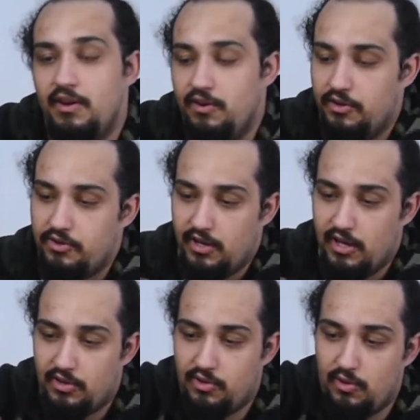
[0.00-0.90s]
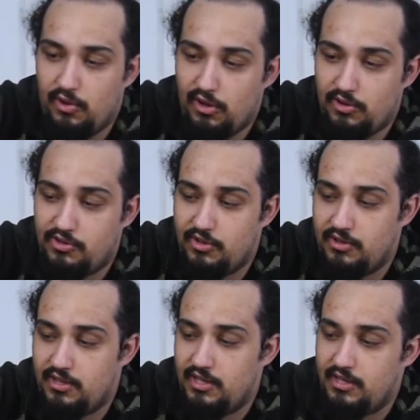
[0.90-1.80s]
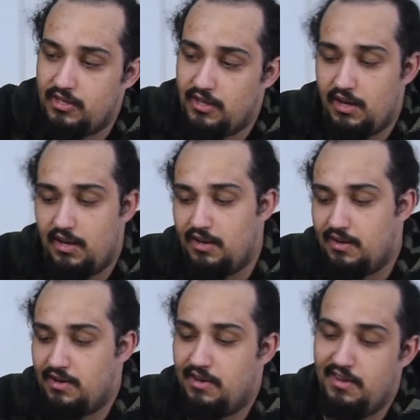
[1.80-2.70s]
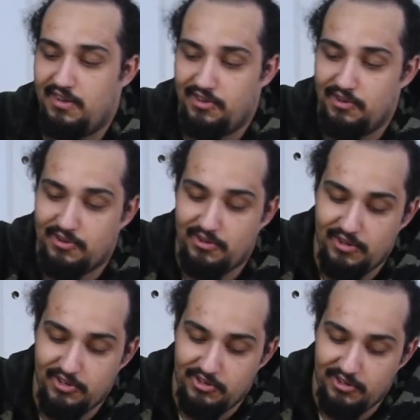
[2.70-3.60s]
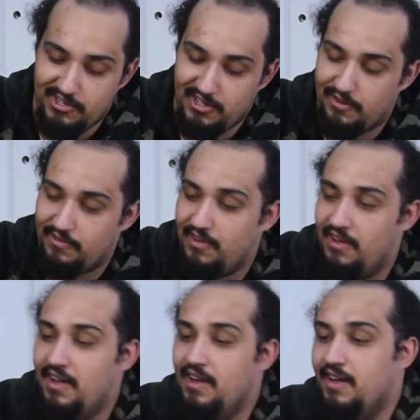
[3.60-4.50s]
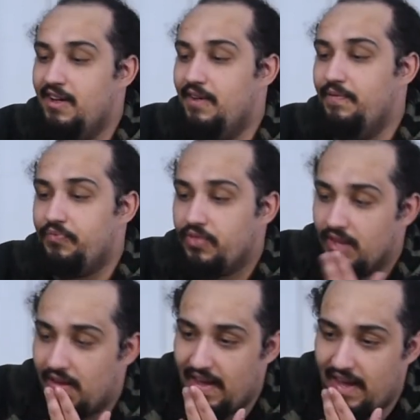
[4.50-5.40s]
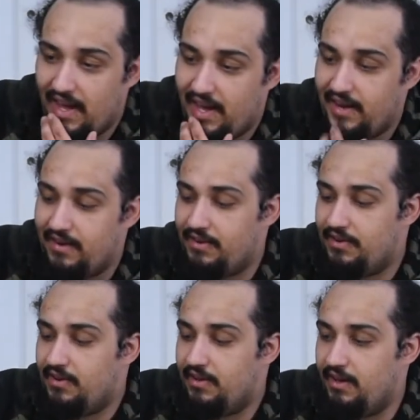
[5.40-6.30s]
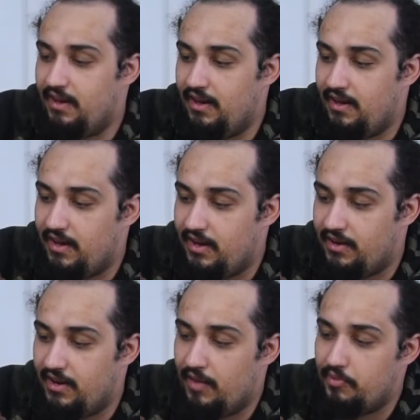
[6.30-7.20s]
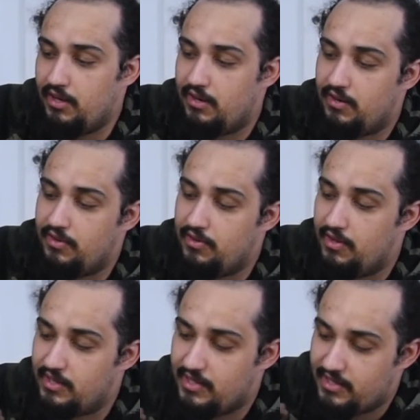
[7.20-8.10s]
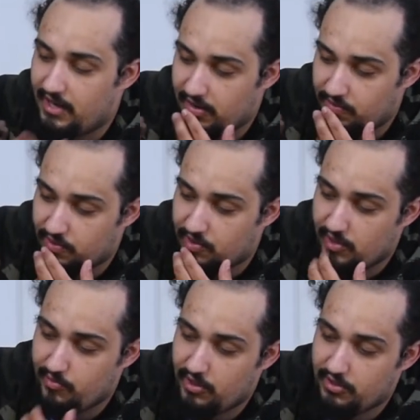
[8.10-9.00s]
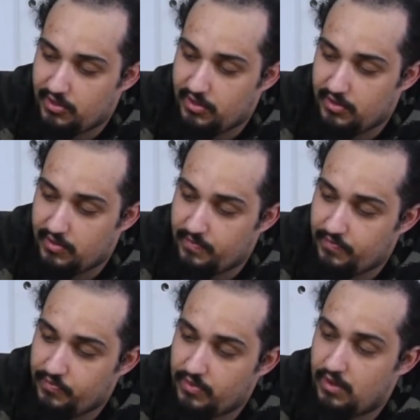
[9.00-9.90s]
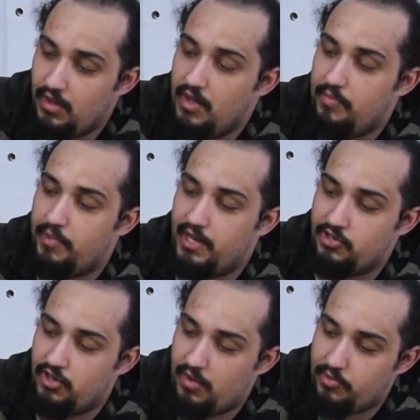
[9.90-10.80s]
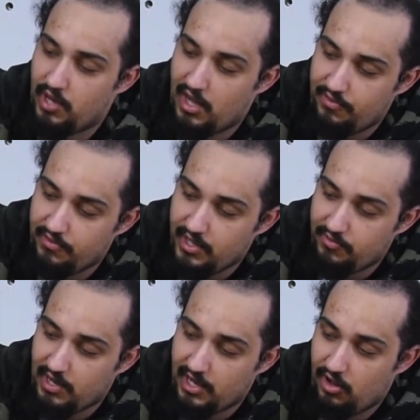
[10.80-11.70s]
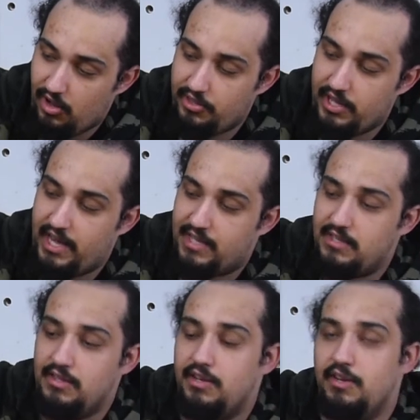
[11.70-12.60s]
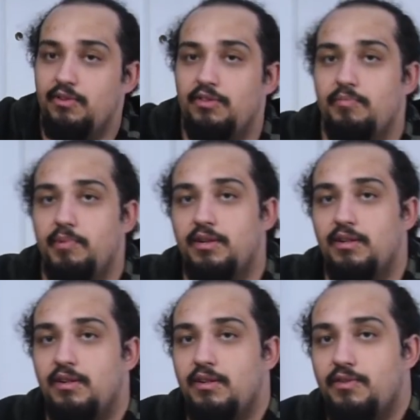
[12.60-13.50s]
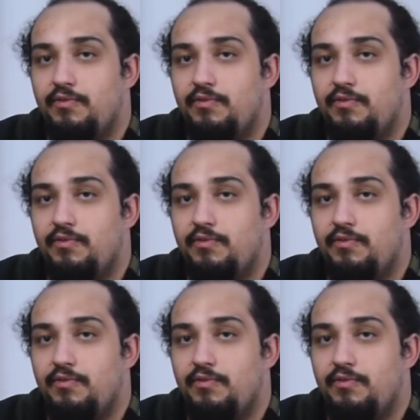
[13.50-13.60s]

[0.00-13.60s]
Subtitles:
not to get too close on these, and you could injure yourself. And yeah, and I mean, as I said, when talking about the paint job, you have even like on the X and here in the middle on the